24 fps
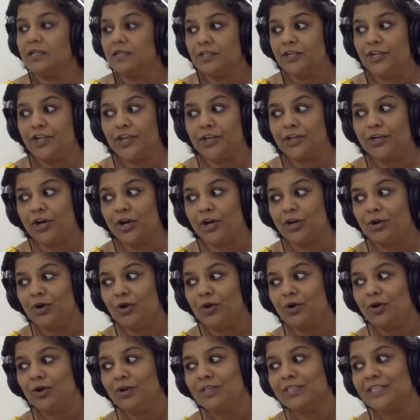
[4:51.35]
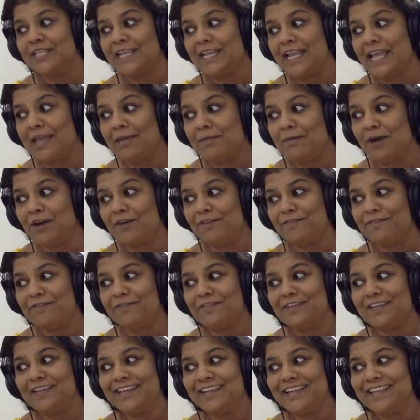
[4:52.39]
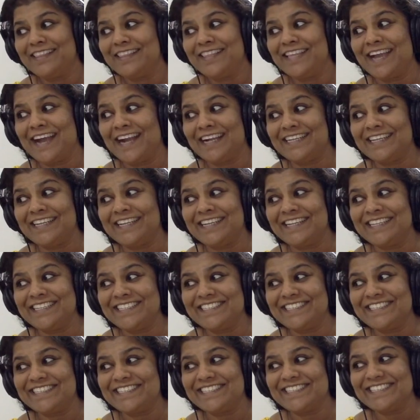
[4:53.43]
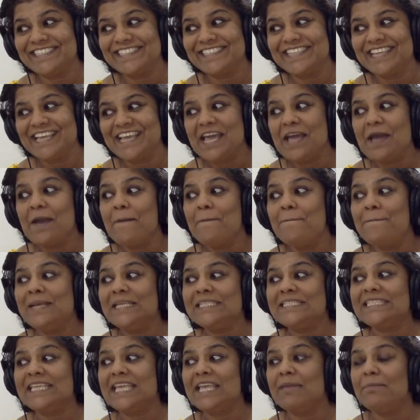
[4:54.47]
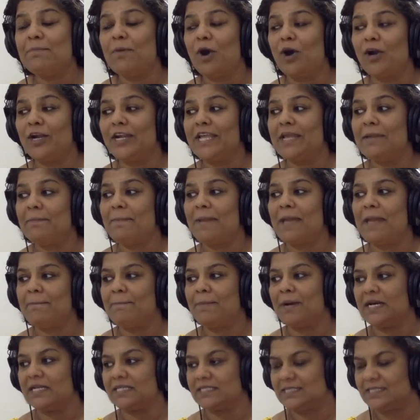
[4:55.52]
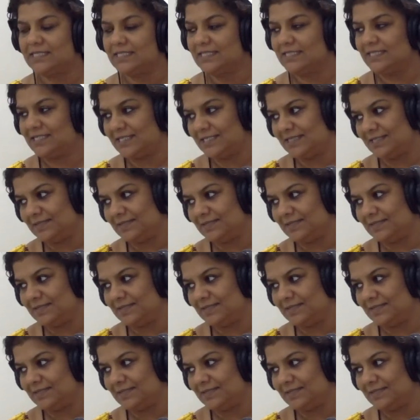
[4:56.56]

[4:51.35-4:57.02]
do you know the name of the articles? Body Papers.